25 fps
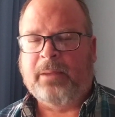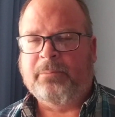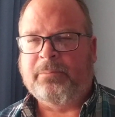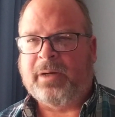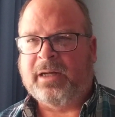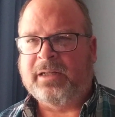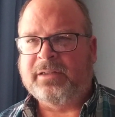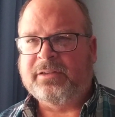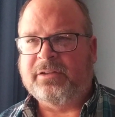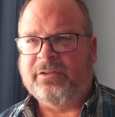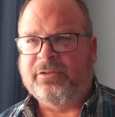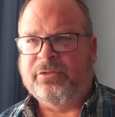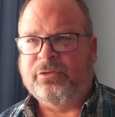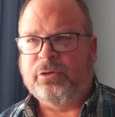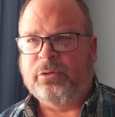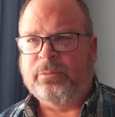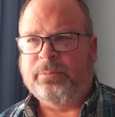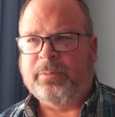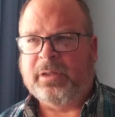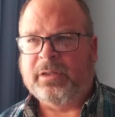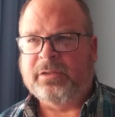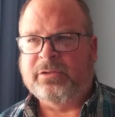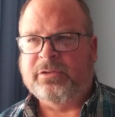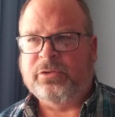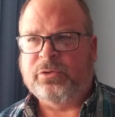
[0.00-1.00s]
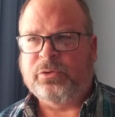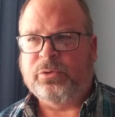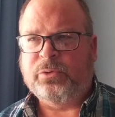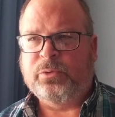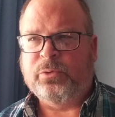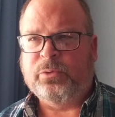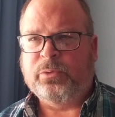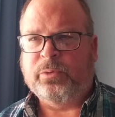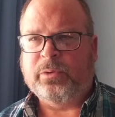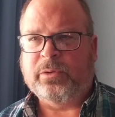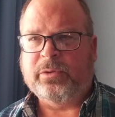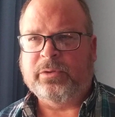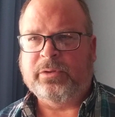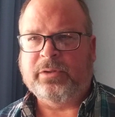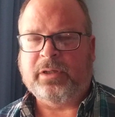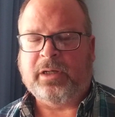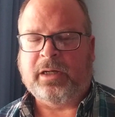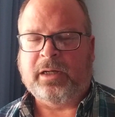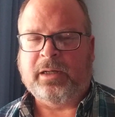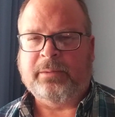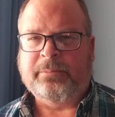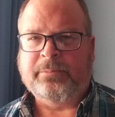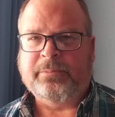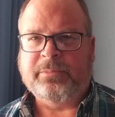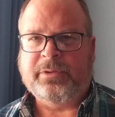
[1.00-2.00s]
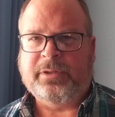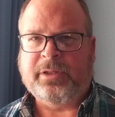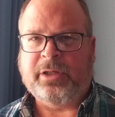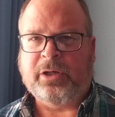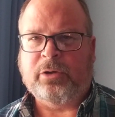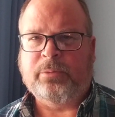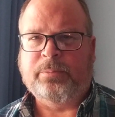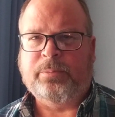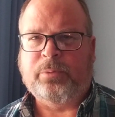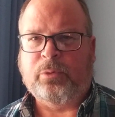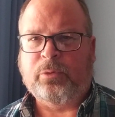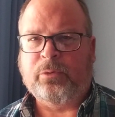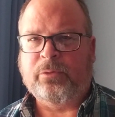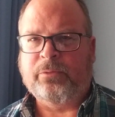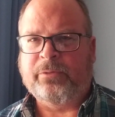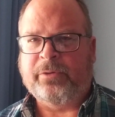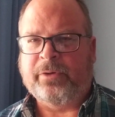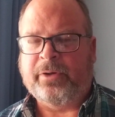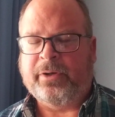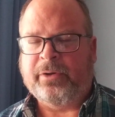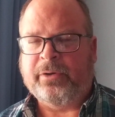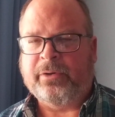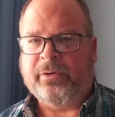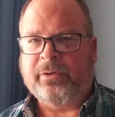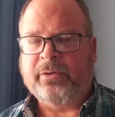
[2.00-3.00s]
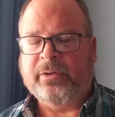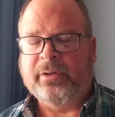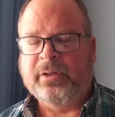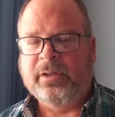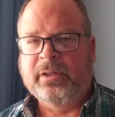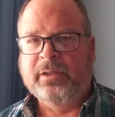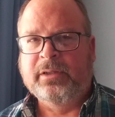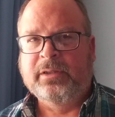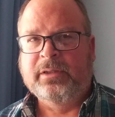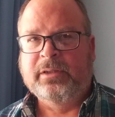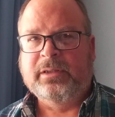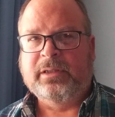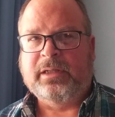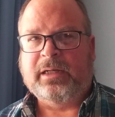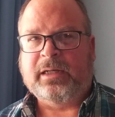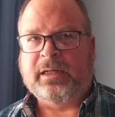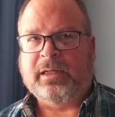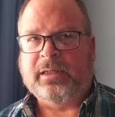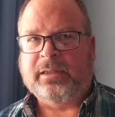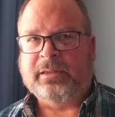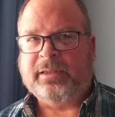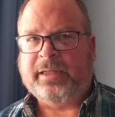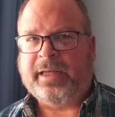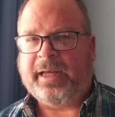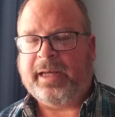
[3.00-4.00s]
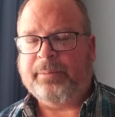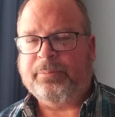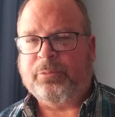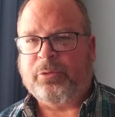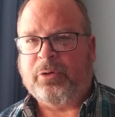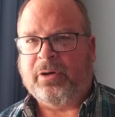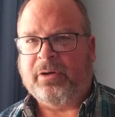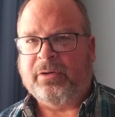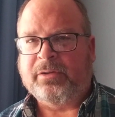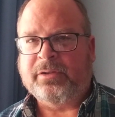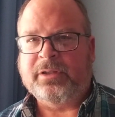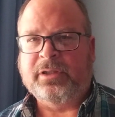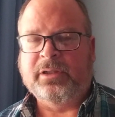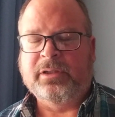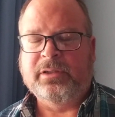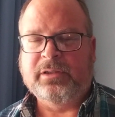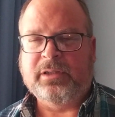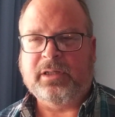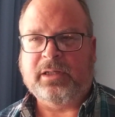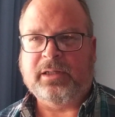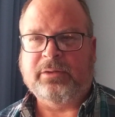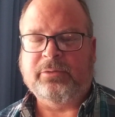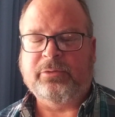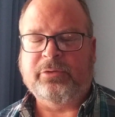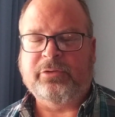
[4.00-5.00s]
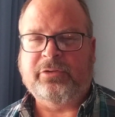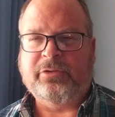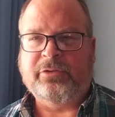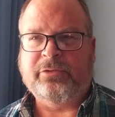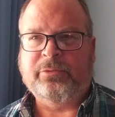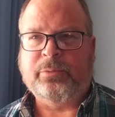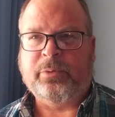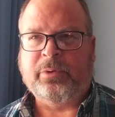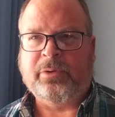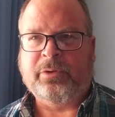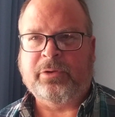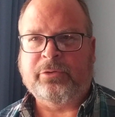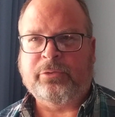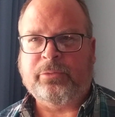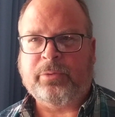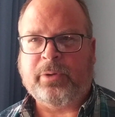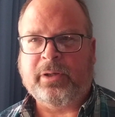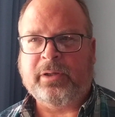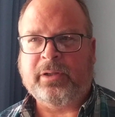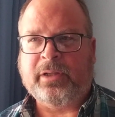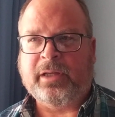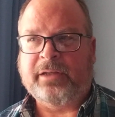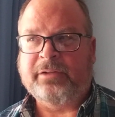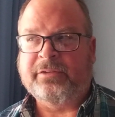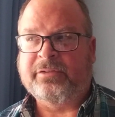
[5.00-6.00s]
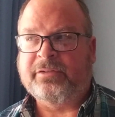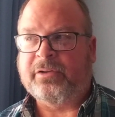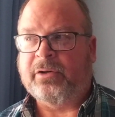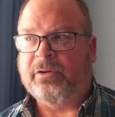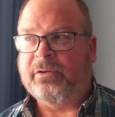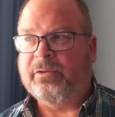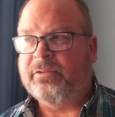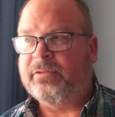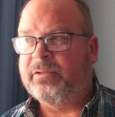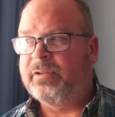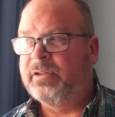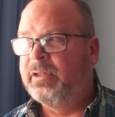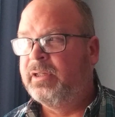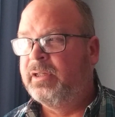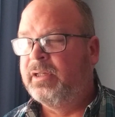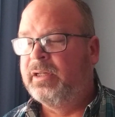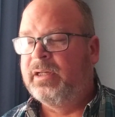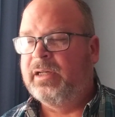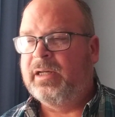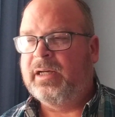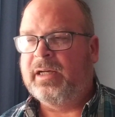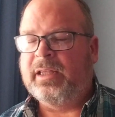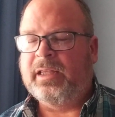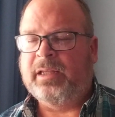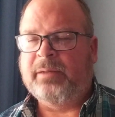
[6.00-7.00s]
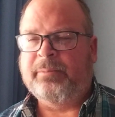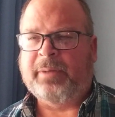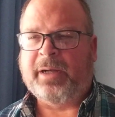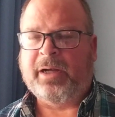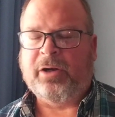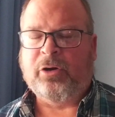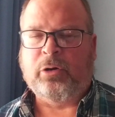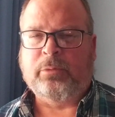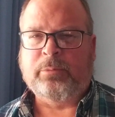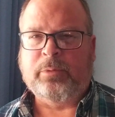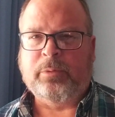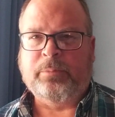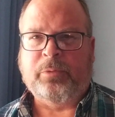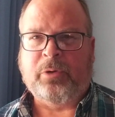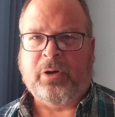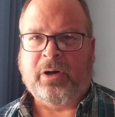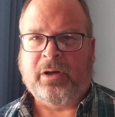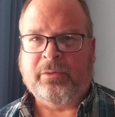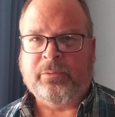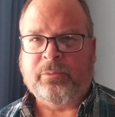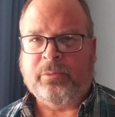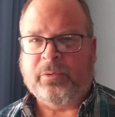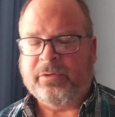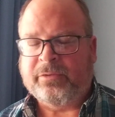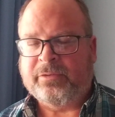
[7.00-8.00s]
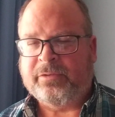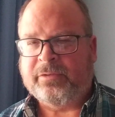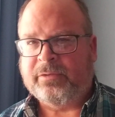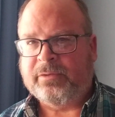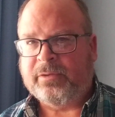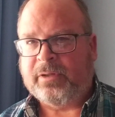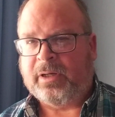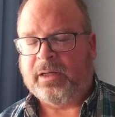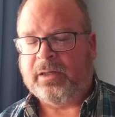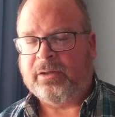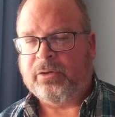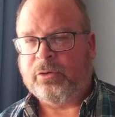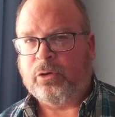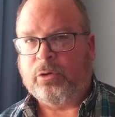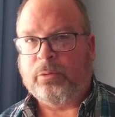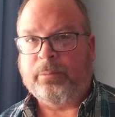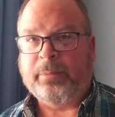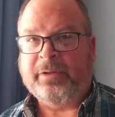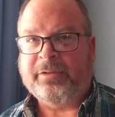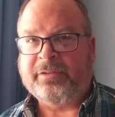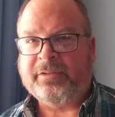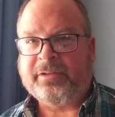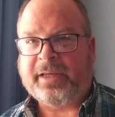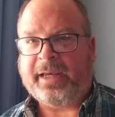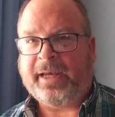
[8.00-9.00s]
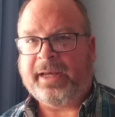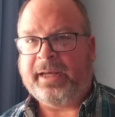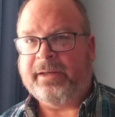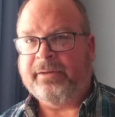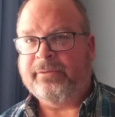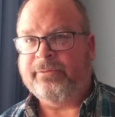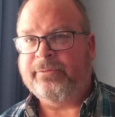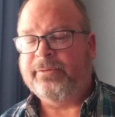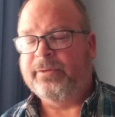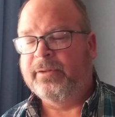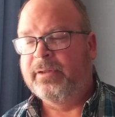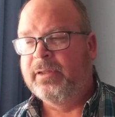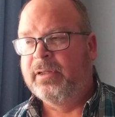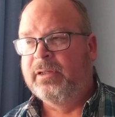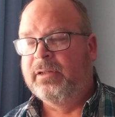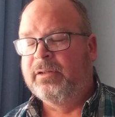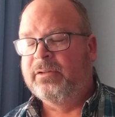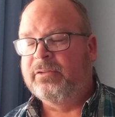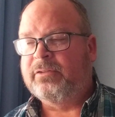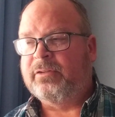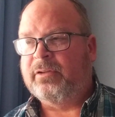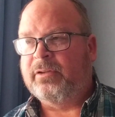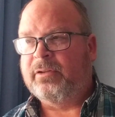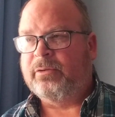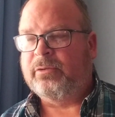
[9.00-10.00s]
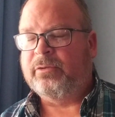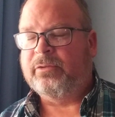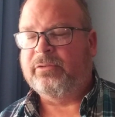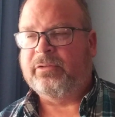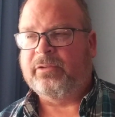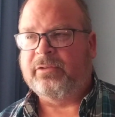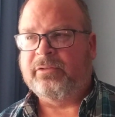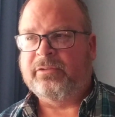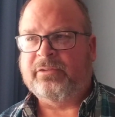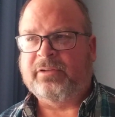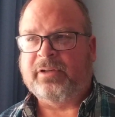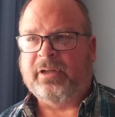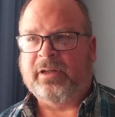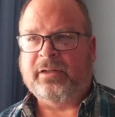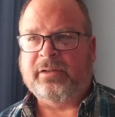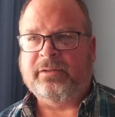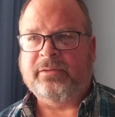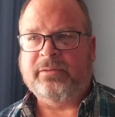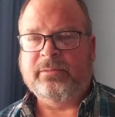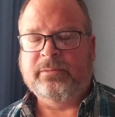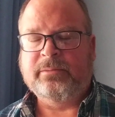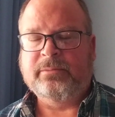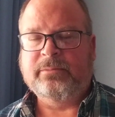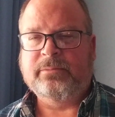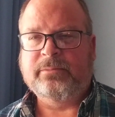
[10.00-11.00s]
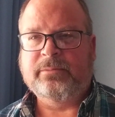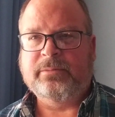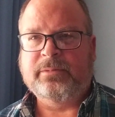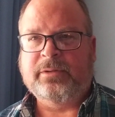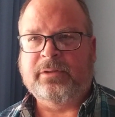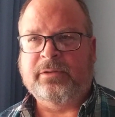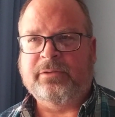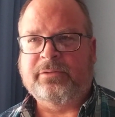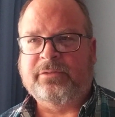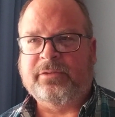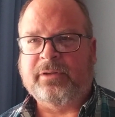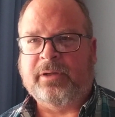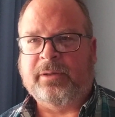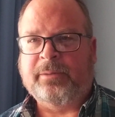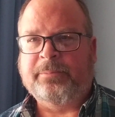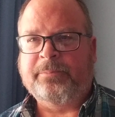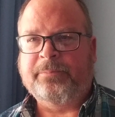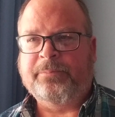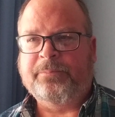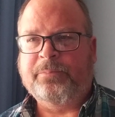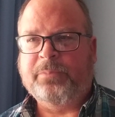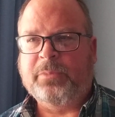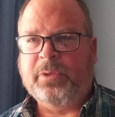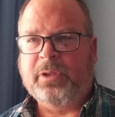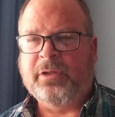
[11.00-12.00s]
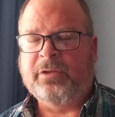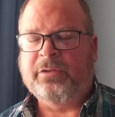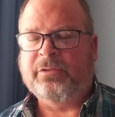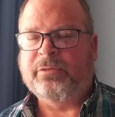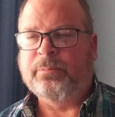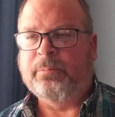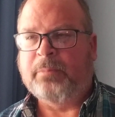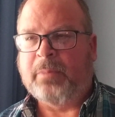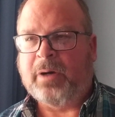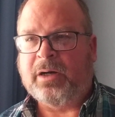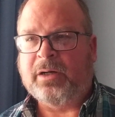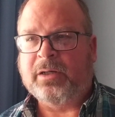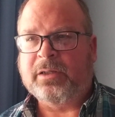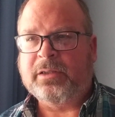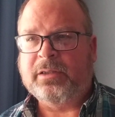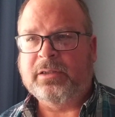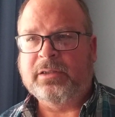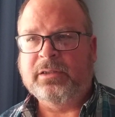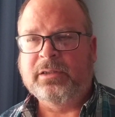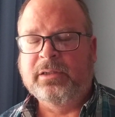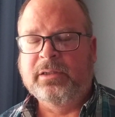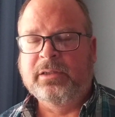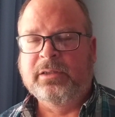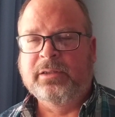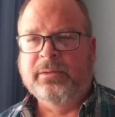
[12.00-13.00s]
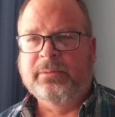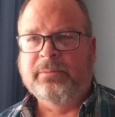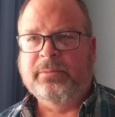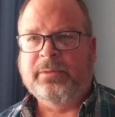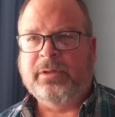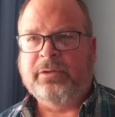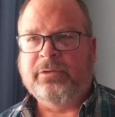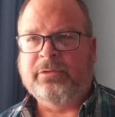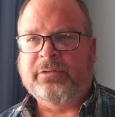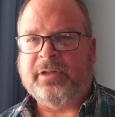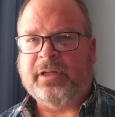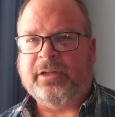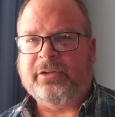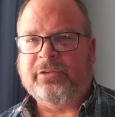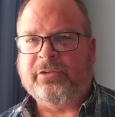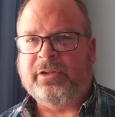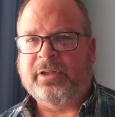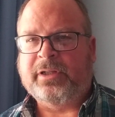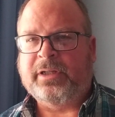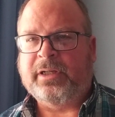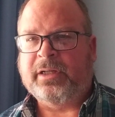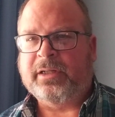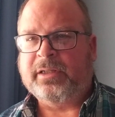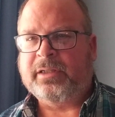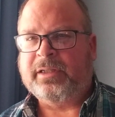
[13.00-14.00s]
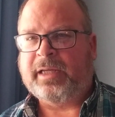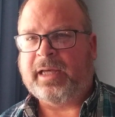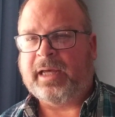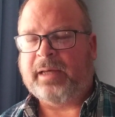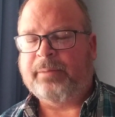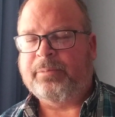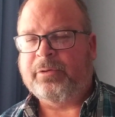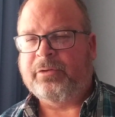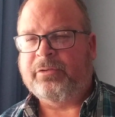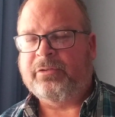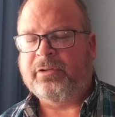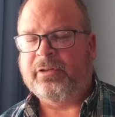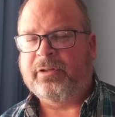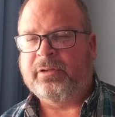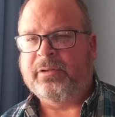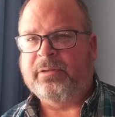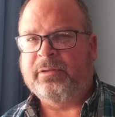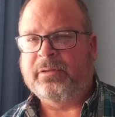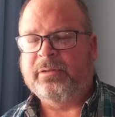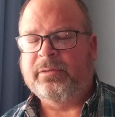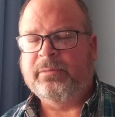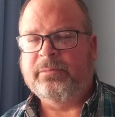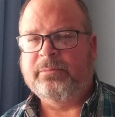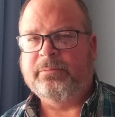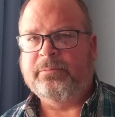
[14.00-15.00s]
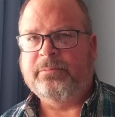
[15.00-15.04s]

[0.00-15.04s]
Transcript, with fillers: Montezuma to um, the El Porvenir uh, campground, uh, which is where the trailhead starts. And then my home of Brown was uh, Hermit's Cave, so there was this uh, this um, this monk, It was actually a Capuchin